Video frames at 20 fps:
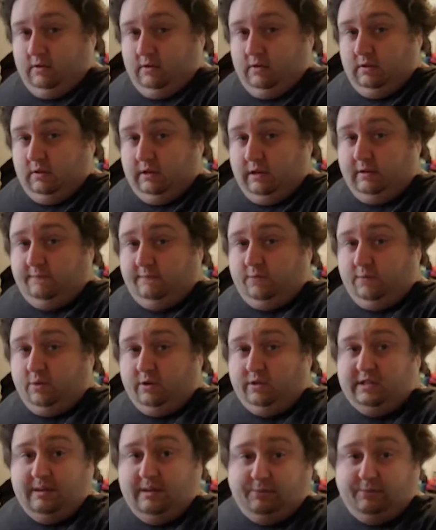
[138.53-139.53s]
Like, for
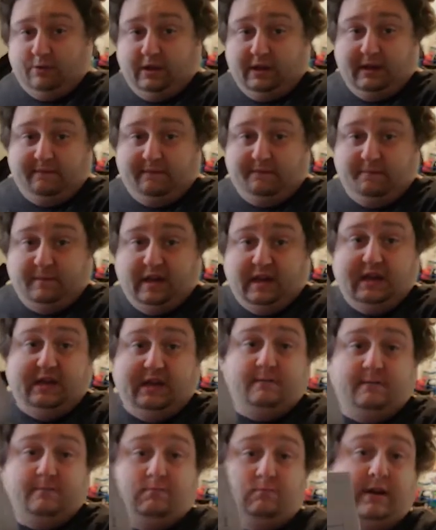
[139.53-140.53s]
example, I have my
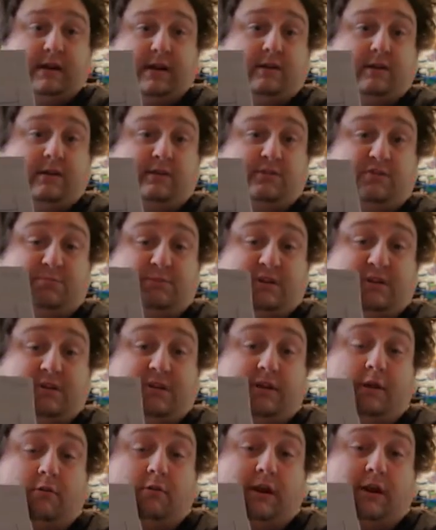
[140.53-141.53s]
regular Super
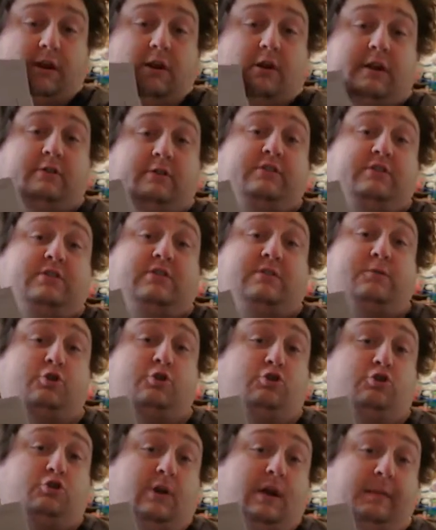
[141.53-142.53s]
Nintendo right here. I use this for
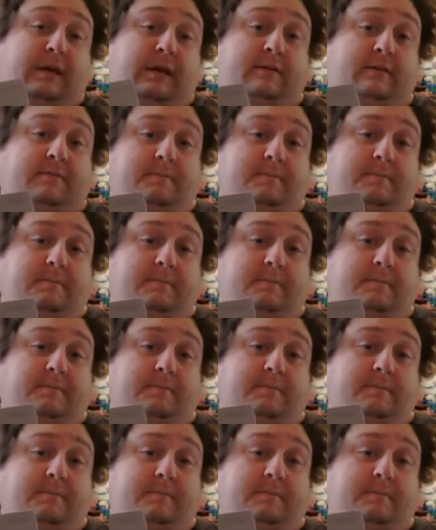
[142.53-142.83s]
streaming.